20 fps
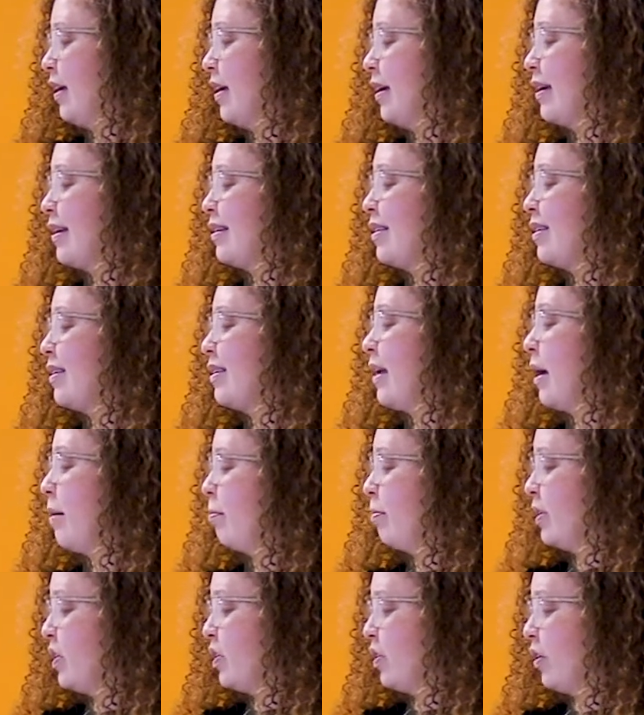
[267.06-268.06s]
is the
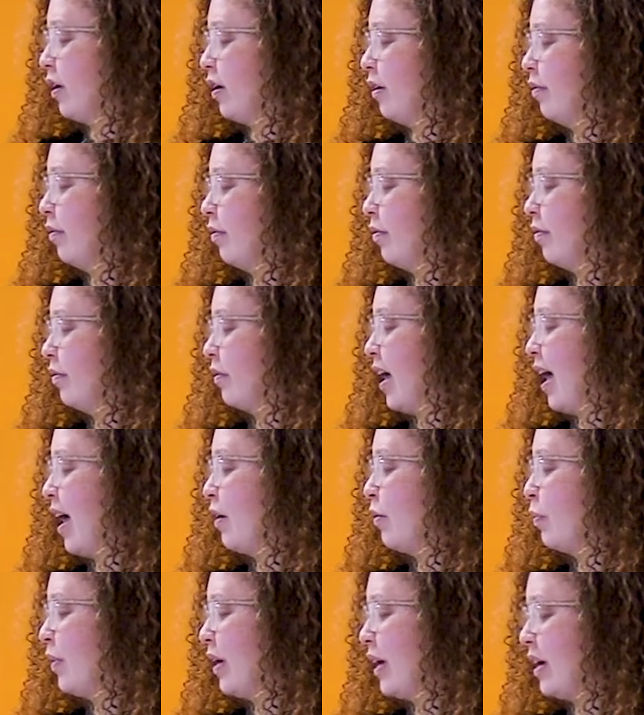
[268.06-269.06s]
temperature
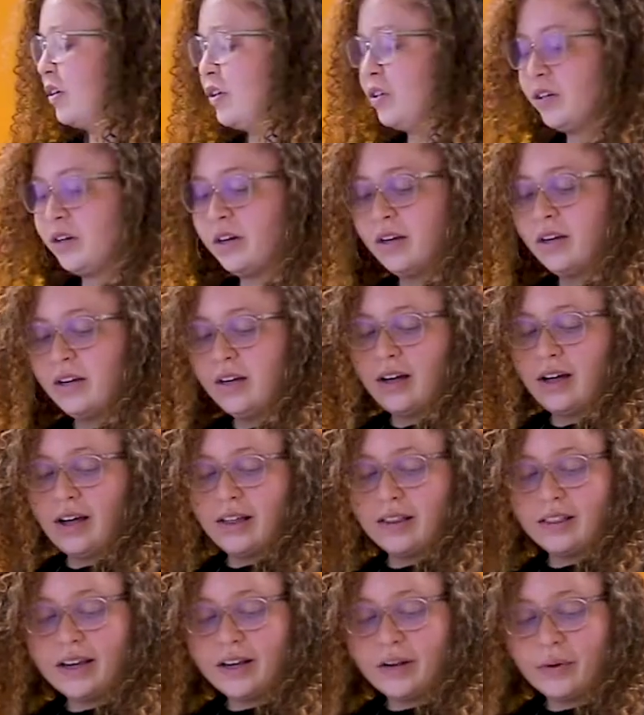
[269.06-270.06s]
at which a
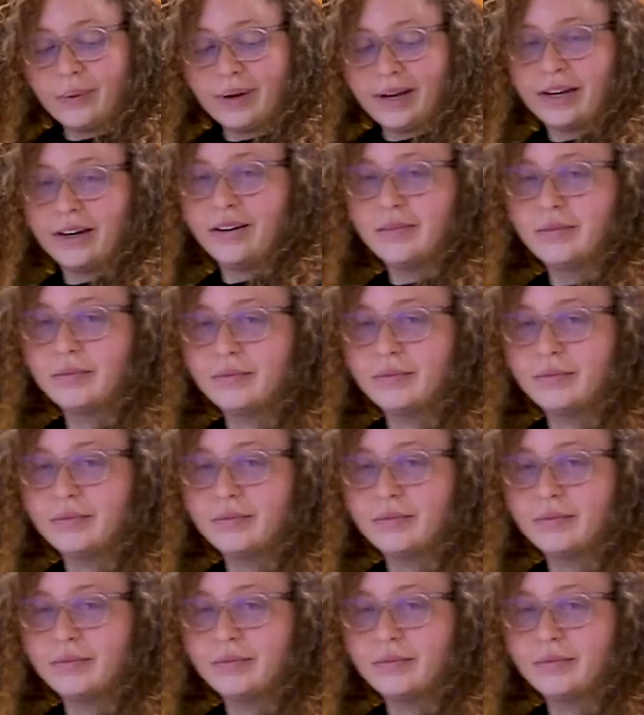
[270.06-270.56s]
liquid